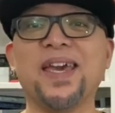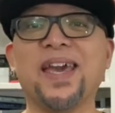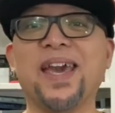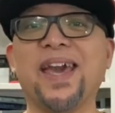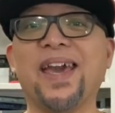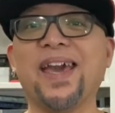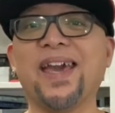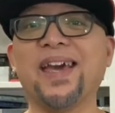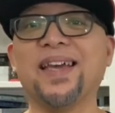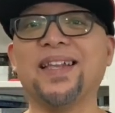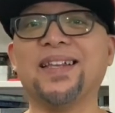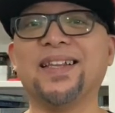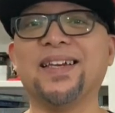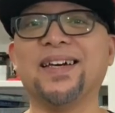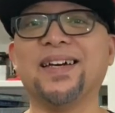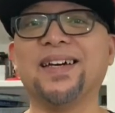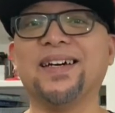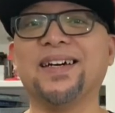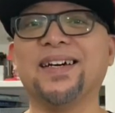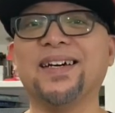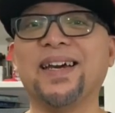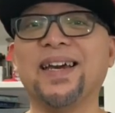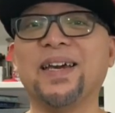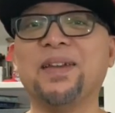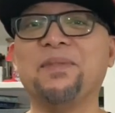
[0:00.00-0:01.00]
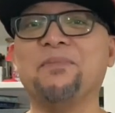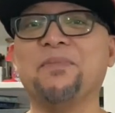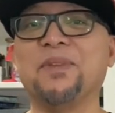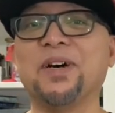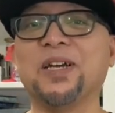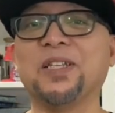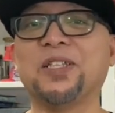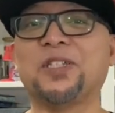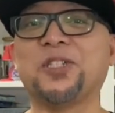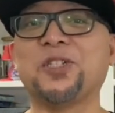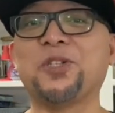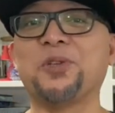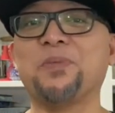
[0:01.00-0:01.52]
and
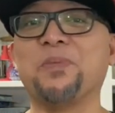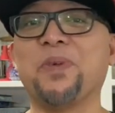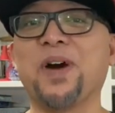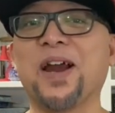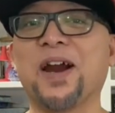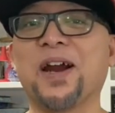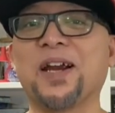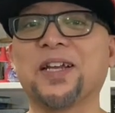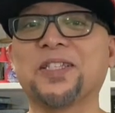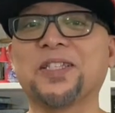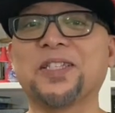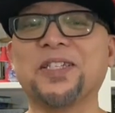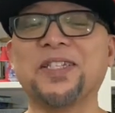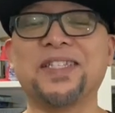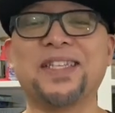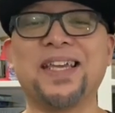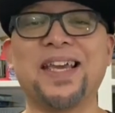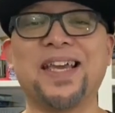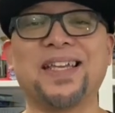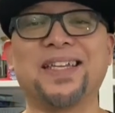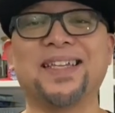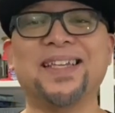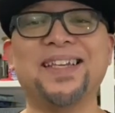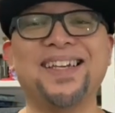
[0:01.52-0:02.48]
munch to my heart's content.